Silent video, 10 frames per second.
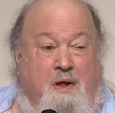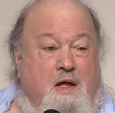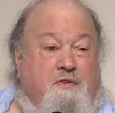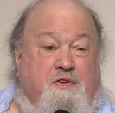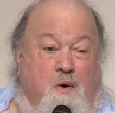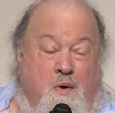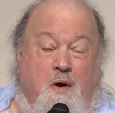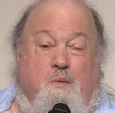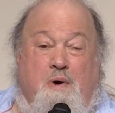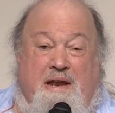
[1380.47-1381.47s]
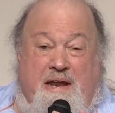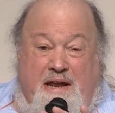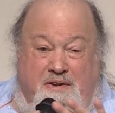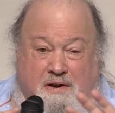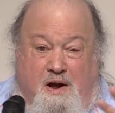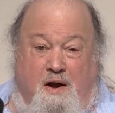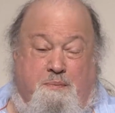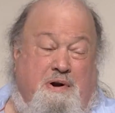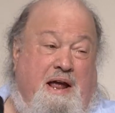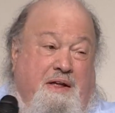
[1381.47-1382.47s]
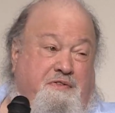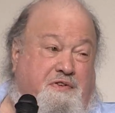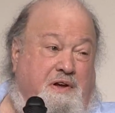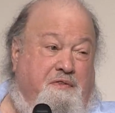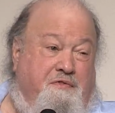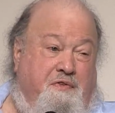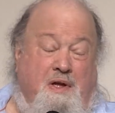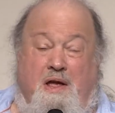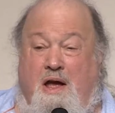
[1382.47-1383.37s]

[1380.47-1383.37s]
Sure. So we need a comprehensive